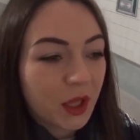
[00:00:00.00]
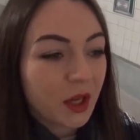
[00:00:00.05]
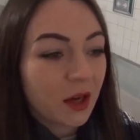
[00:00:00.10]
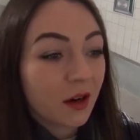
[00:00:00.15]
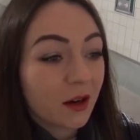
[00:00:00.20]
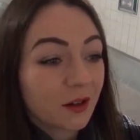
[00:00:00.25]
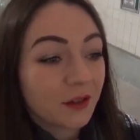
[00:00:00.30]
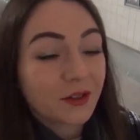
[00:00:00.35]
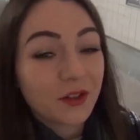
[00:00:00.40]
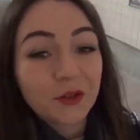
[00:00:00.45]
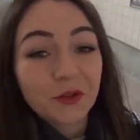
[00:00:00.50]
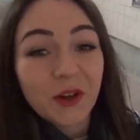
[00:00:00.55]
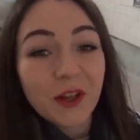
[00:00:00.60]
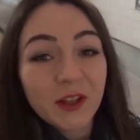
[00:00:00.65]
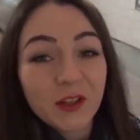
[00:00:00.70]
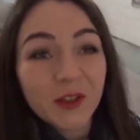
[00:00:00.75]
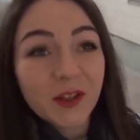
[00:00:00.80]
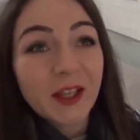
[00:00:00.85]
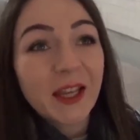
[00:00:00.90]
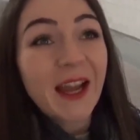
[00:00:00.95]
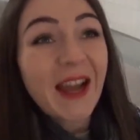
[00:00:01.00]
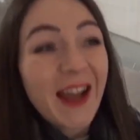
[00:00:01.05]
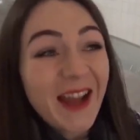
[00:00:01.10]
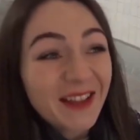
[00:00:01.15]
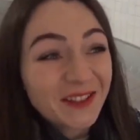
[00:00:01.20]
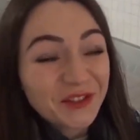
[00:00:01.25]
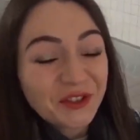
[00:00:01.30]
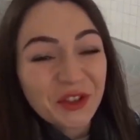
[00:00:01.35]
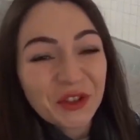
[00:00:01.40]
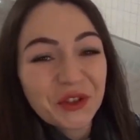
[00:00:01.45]
We are directly
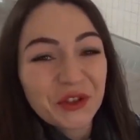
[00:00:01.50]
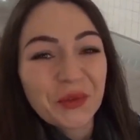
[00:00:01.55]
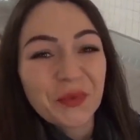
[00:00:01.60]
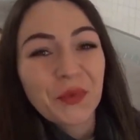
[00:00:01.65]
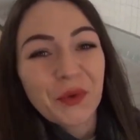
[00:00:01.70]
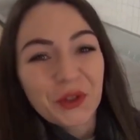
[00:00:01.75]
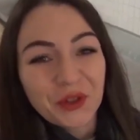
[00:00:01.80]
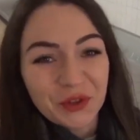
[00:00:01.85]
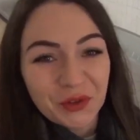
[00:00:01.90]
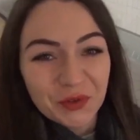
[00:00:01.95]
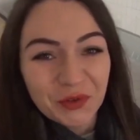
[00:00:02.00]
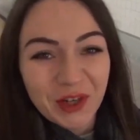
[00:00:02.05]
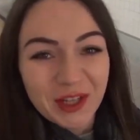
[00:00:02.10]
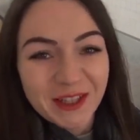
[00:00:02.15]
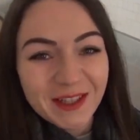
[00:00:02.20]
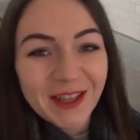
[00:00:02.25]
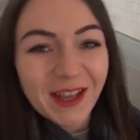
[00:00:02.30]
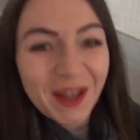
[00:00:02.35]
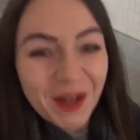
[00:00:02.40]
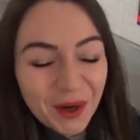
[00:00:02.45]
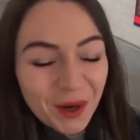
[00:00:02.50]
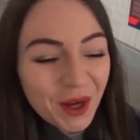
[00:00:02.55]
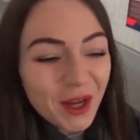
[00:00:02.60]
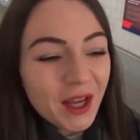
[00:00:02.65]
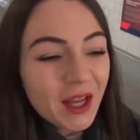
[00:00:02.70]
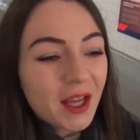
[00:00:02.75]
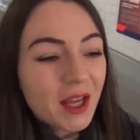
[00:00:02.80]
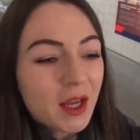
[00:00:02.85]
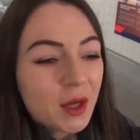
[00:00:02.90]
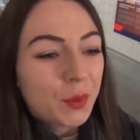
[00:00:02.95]
under the water right now.
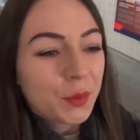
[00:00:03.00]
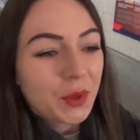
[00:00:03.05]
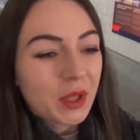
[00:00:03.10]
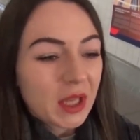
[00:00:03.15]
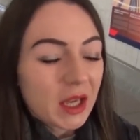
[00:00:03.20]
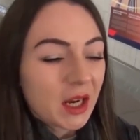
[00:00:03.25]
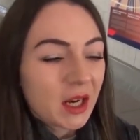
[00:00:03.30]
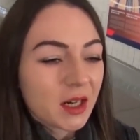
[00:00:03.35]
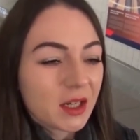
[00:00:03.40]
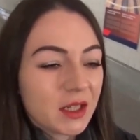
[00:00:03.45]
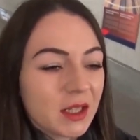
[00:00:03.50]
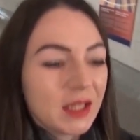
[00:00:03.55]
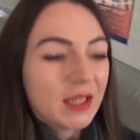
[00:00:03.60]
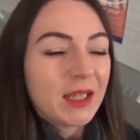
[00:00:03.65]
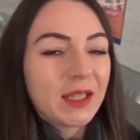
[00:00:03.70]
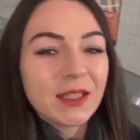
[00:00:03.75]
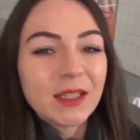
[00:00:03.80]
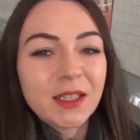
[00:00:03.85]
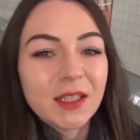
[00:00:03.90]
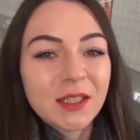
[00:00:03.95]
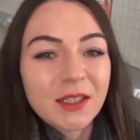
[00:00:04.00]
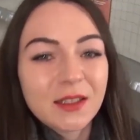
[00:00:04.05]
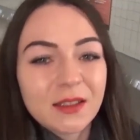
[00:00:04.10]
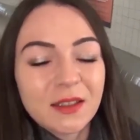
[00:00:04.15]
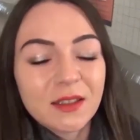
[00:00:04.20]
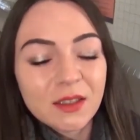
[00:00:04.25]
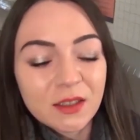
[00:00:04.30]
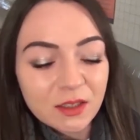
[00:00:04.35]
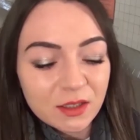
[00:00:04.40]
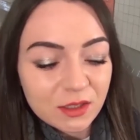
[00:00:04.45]
We are in
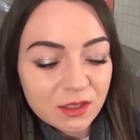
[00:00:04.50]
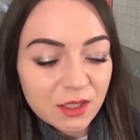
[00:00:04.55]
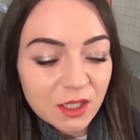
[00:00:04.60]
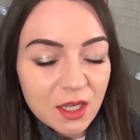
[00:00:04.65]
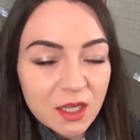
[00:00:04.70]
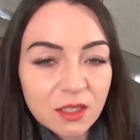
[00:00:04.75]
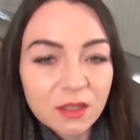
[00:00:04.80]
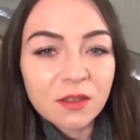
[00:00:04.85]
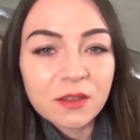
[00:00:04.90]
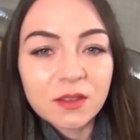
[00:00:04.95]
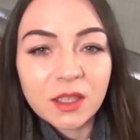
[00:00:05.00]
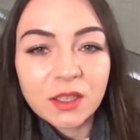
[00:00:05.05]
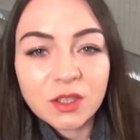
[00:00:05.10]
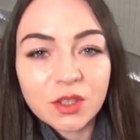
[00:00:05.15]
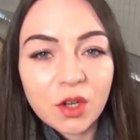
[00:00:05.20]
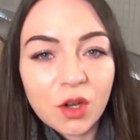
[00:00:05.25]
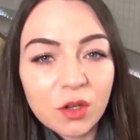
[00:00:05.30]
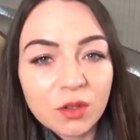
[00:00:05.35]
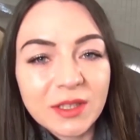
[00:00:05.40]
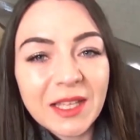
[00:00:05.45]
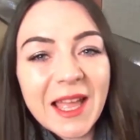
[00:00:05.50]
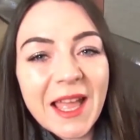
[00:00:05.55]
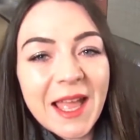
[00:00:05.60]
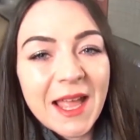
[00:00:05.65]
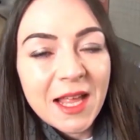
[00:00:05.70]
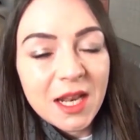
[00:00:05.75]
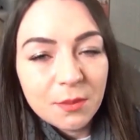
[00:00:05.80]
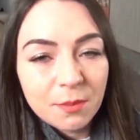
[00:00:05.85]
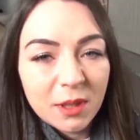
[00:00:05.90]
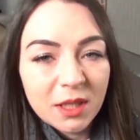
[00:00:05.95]
a tunnel that's called
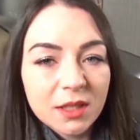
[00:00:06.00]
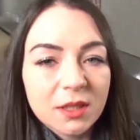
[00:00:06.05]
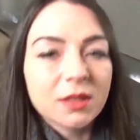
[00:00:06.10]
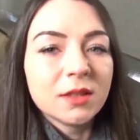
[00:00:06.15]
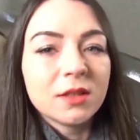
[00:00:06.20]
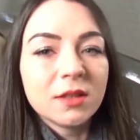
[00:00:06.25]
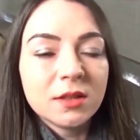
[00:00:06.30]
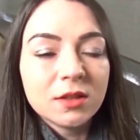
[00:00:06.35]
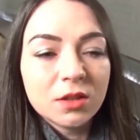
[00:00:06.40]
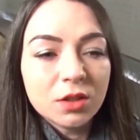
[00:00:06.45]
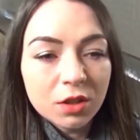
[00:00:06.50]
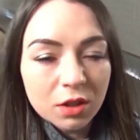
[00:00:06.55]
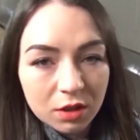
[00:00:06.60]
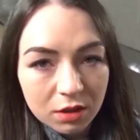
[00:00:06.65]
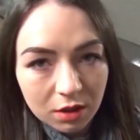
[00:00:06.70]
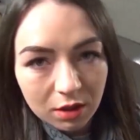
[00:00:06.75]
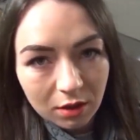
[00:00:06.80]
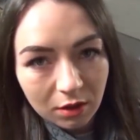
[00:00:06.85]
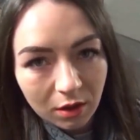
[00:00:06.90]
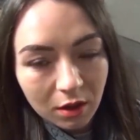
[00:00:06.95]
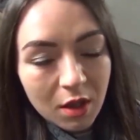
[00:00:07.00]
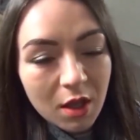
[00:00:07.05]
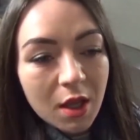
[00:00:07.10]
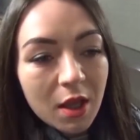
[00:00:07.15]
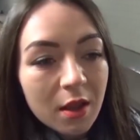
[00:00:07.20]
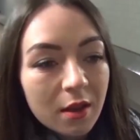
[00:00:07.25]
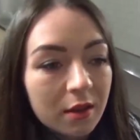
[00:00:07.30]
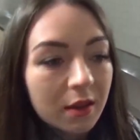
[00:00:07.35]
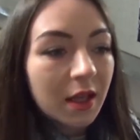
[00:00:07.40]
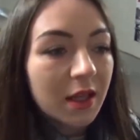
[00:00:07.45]
Elba Tunnel.
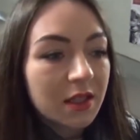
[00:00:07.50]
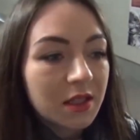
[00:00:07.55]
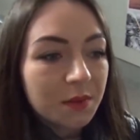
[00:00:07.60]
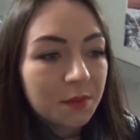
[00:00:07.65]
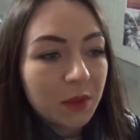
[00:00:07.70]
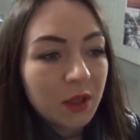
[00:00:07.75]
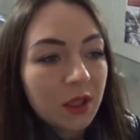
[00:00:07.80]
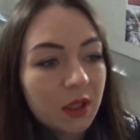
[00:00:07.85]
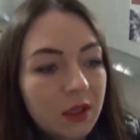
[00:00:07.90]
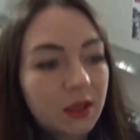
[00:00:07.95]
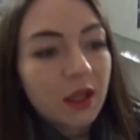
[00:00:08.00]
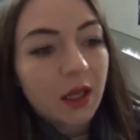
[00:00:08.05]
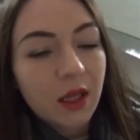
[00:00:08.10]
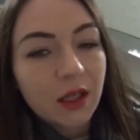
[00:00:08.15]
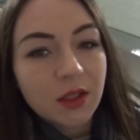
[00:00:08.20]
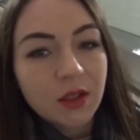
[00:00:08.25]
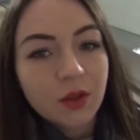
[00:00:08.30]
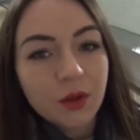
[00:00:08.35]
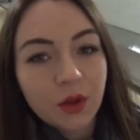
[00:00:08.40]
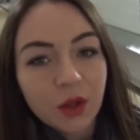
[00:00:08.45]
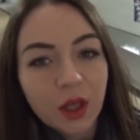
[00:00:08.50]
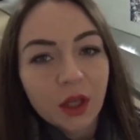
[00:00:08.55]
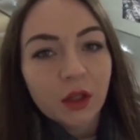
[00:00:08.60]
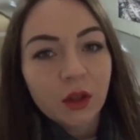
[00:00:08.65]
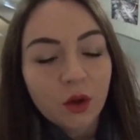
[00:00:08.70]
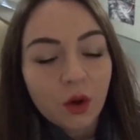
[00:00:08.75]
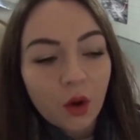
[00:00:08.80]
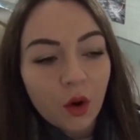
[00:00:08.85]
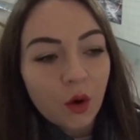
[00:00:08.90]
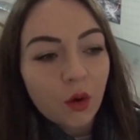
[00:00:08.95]
That's mean that you
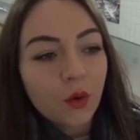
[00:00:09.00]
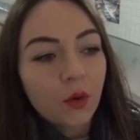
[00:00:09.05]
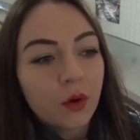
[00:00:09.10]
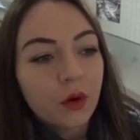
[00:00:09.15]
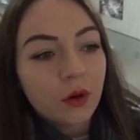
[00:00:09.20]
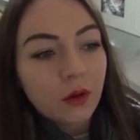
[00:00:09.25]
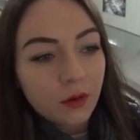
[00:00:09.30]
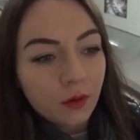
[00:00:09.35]
can go